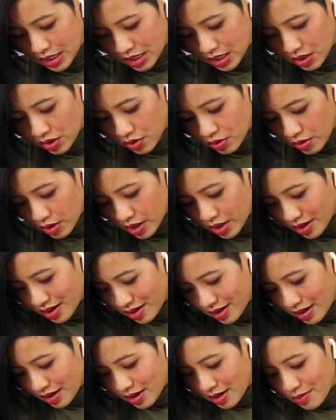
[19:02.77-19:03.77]
in your
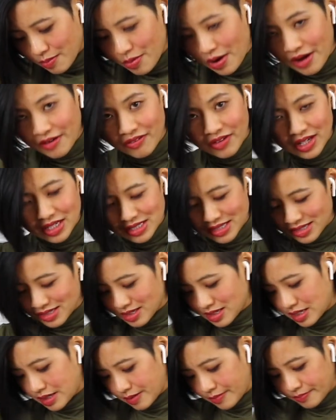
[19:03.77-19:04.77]

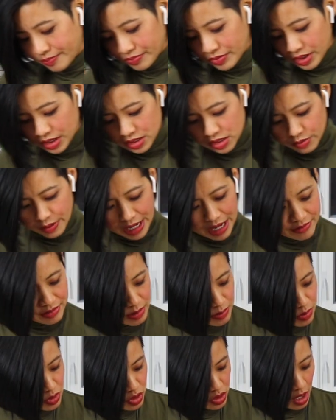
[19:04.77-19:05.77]
breakfast. And so I have
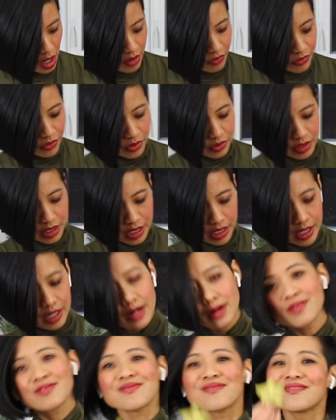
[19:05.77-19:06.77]
some star fruit
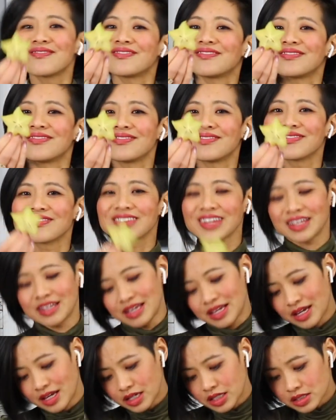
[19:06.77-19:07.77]
here,
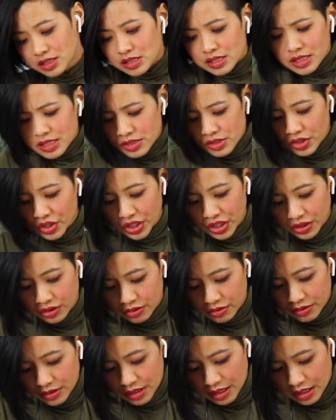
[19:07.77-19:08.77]
just because they're
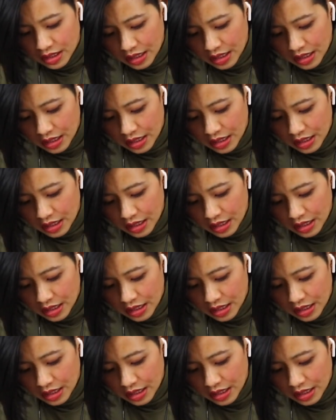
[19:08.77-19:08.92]
cute.